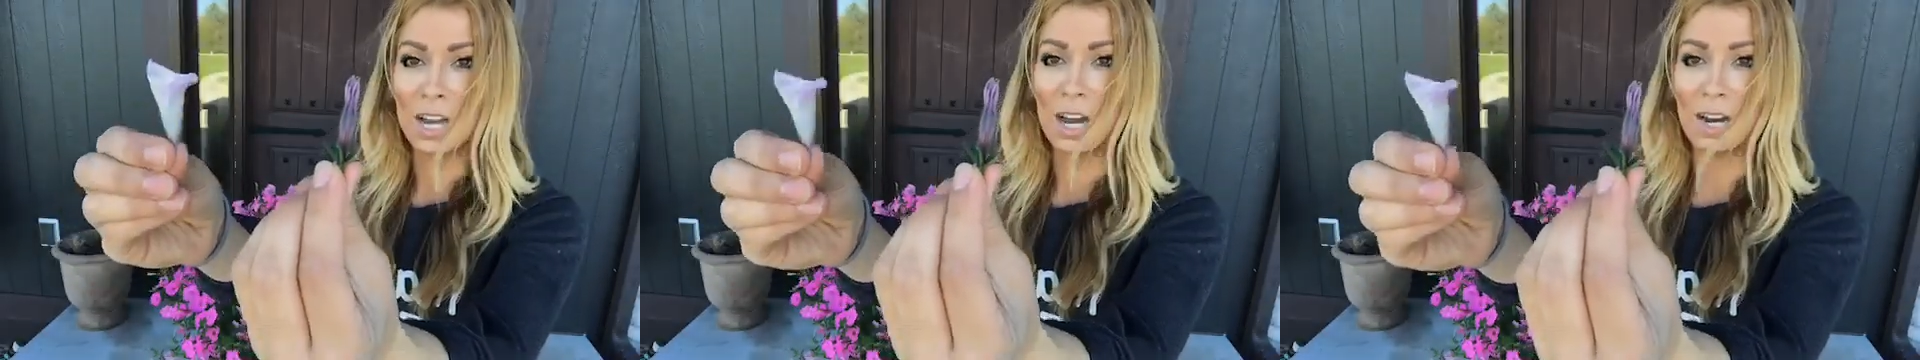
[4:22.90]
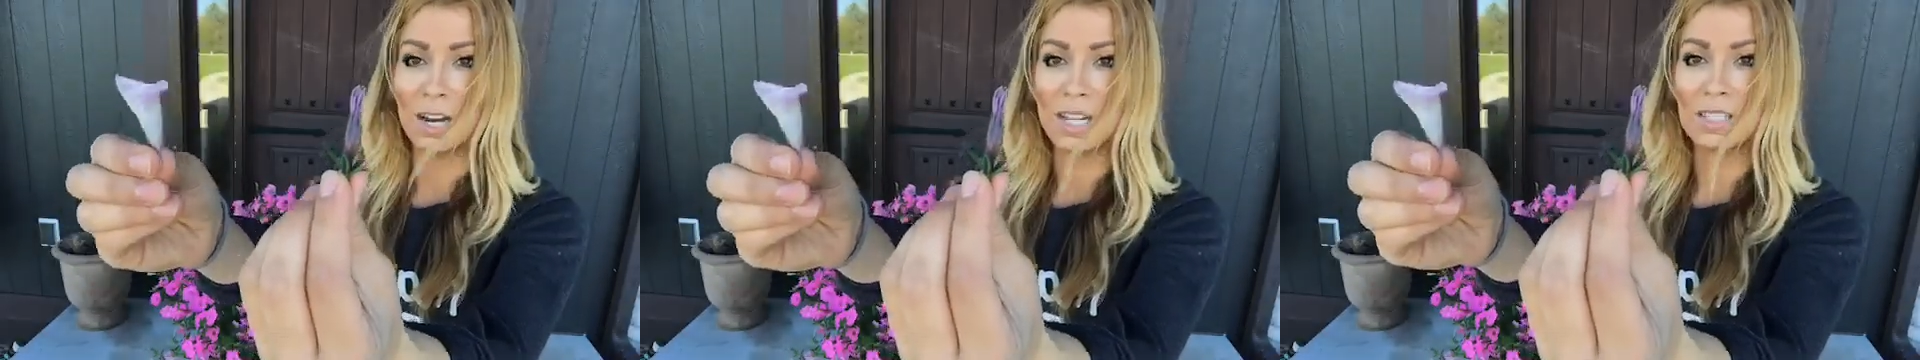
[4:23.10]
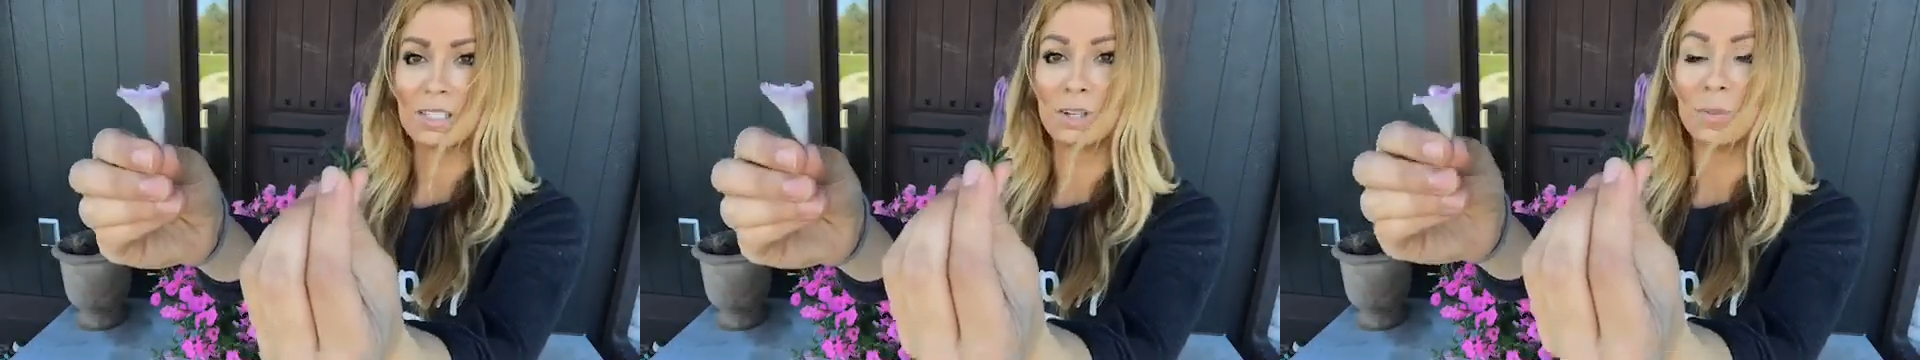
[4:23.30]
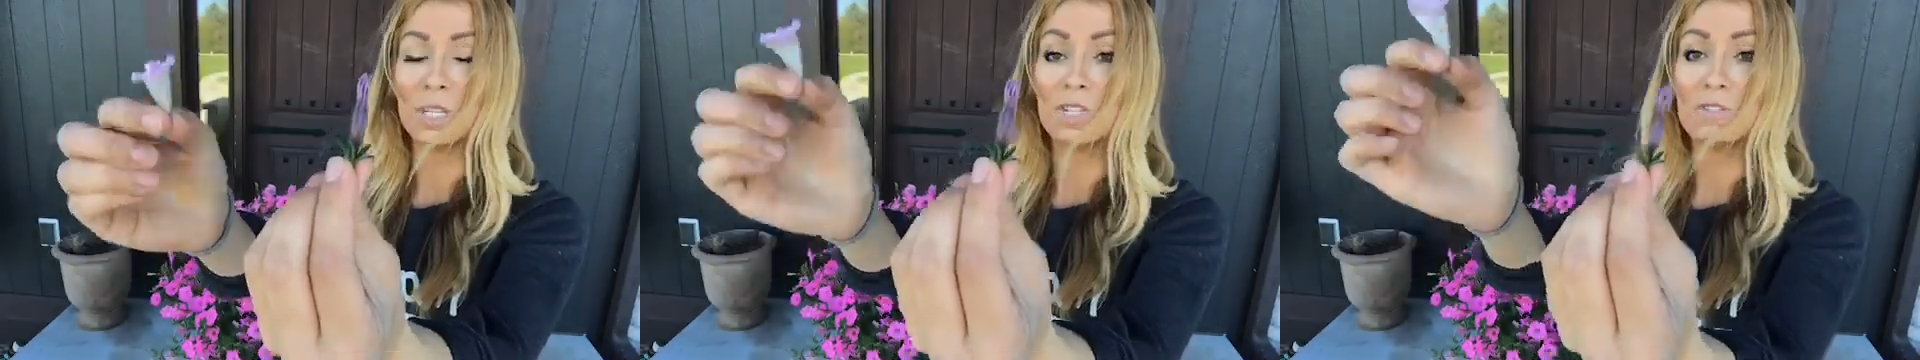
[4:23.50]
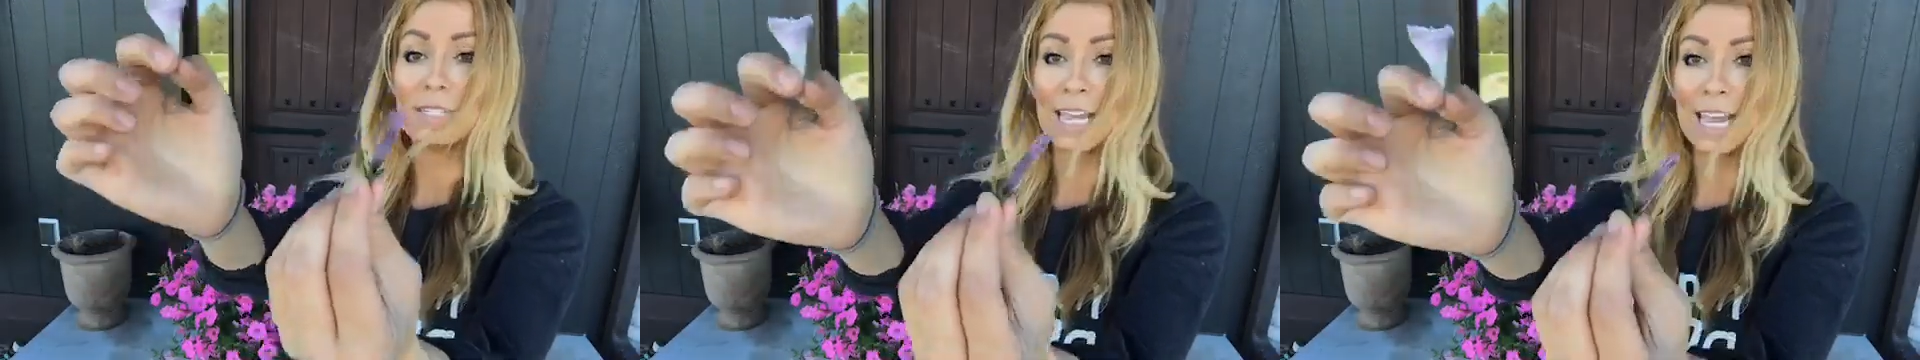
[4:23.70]
All right, so
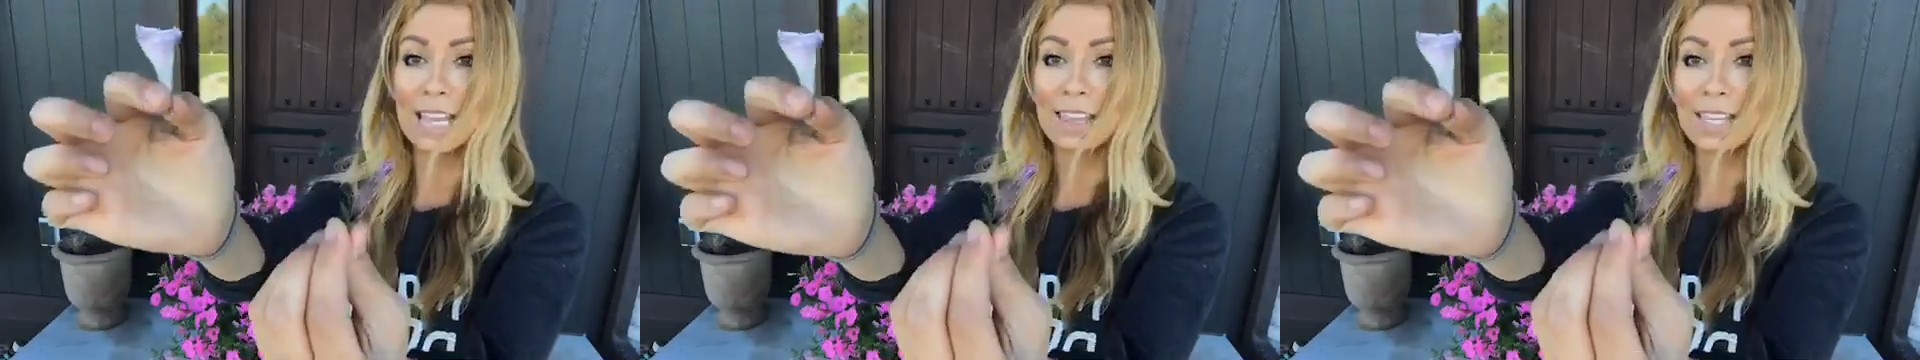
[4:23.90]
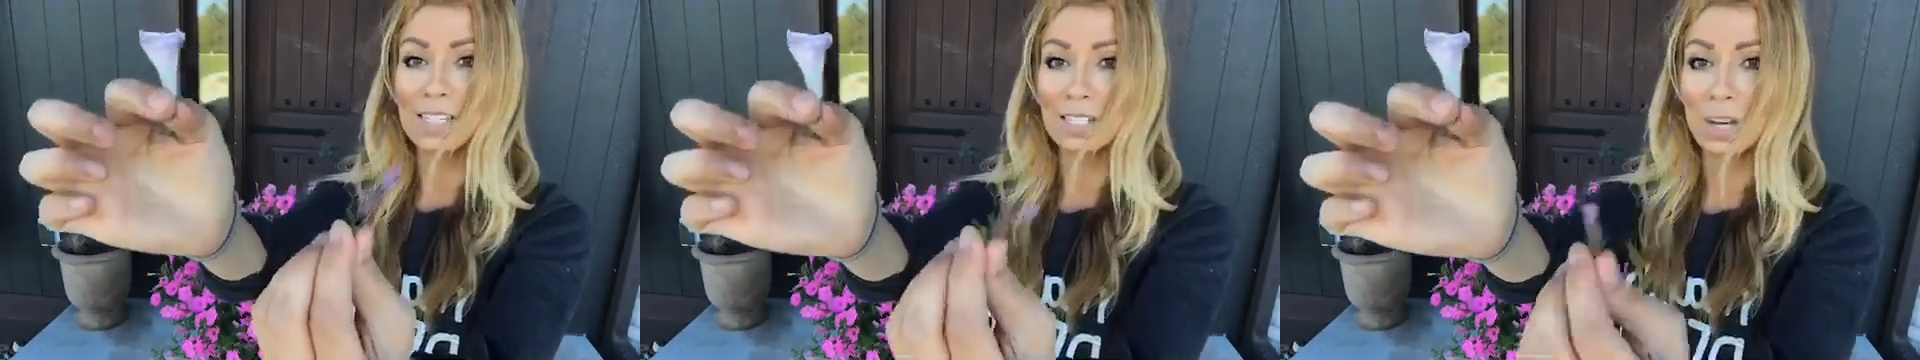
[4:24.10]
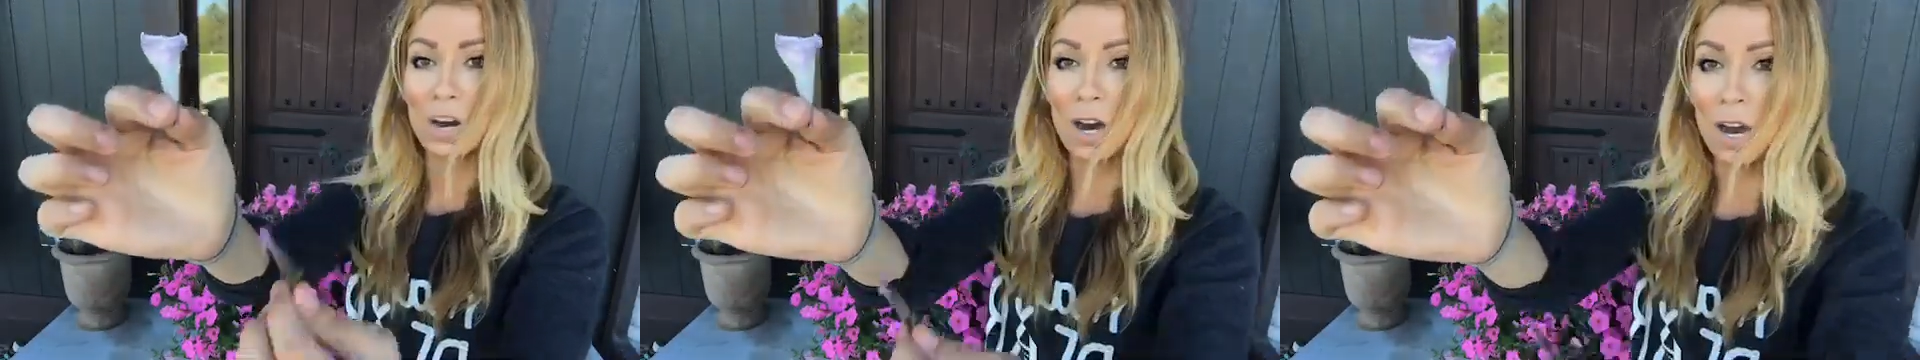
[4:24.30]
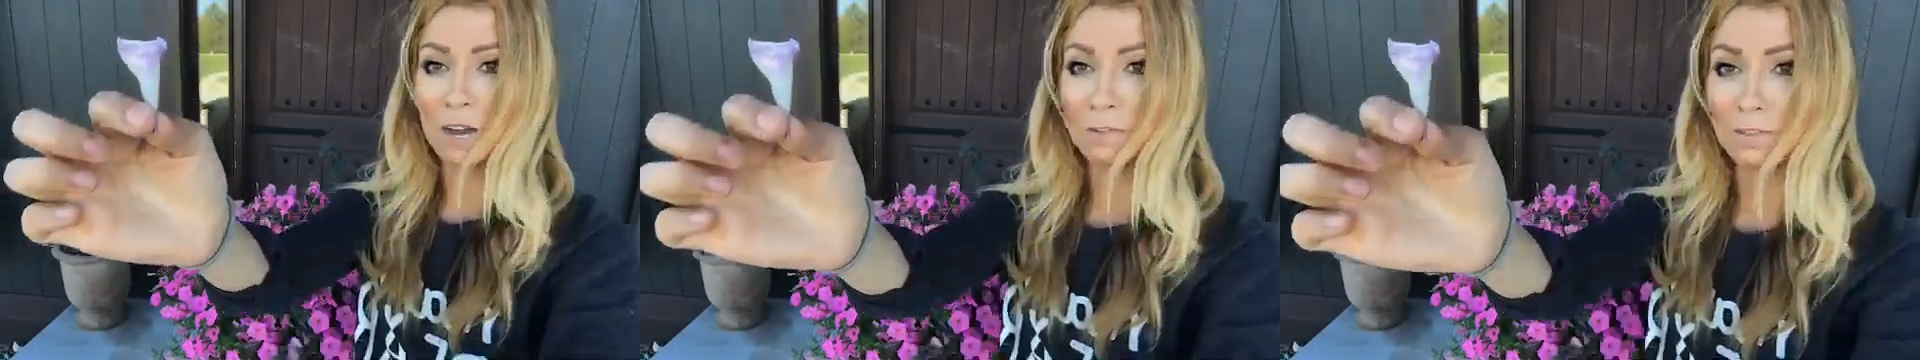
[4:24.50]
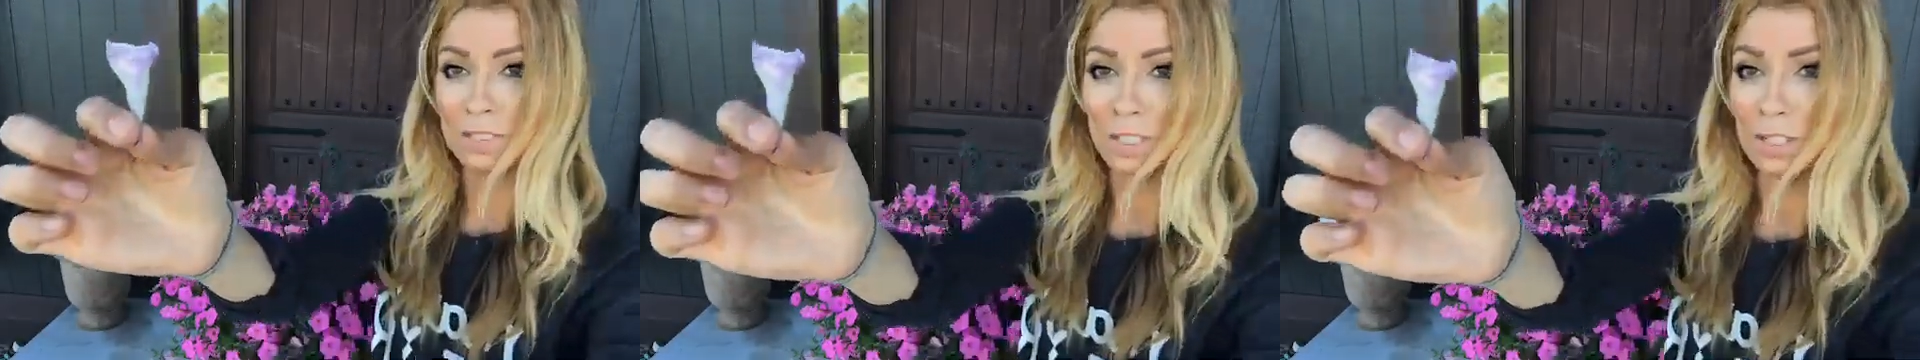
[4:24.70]
when you take these
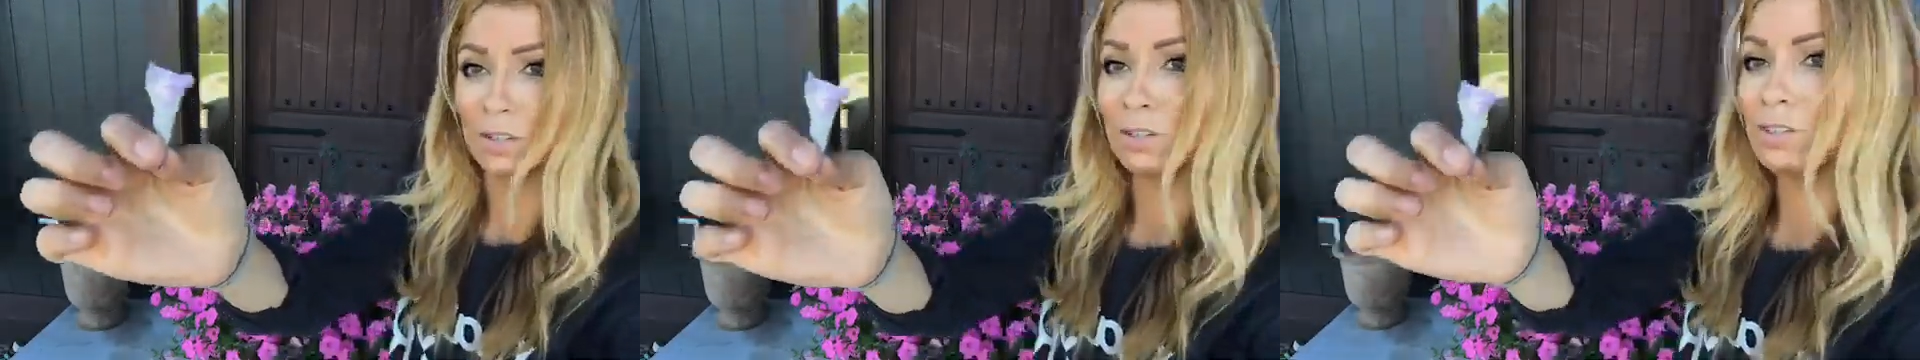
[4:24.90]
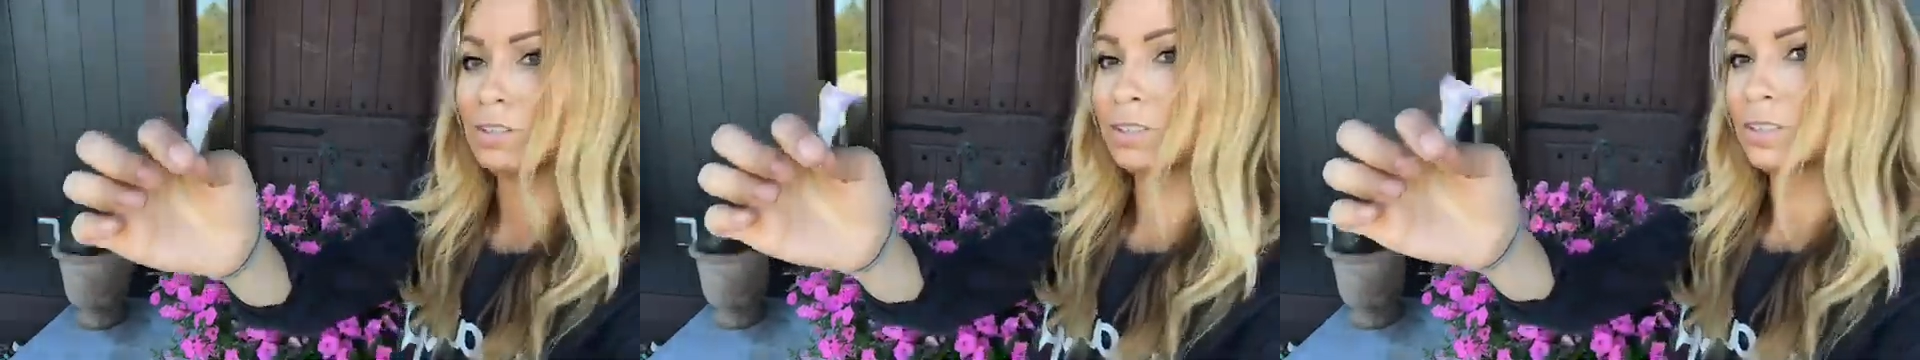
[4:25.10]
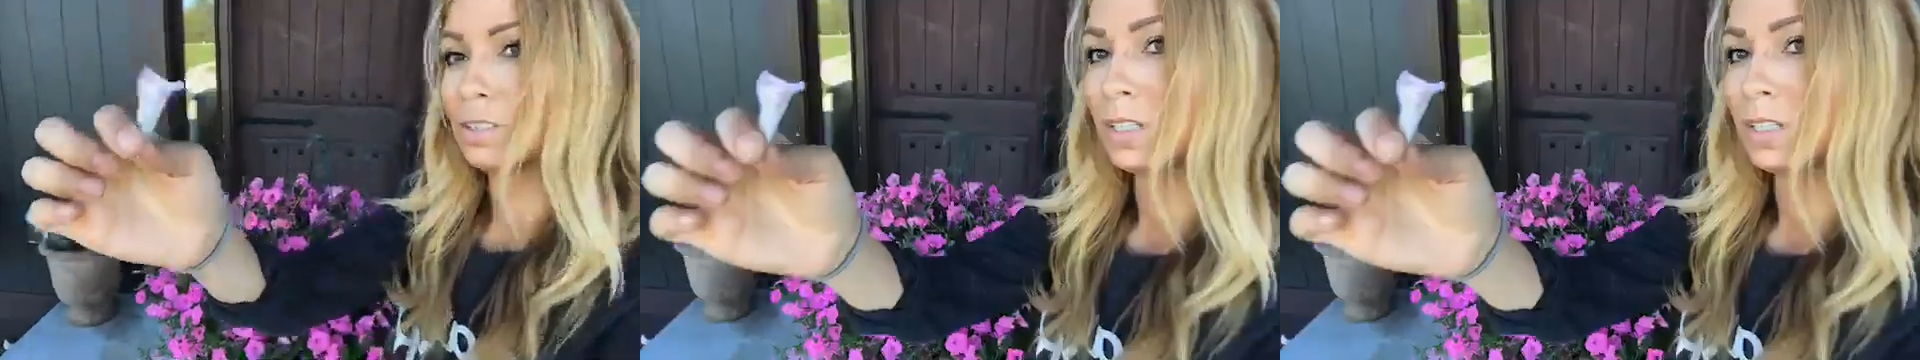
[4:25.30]
off too,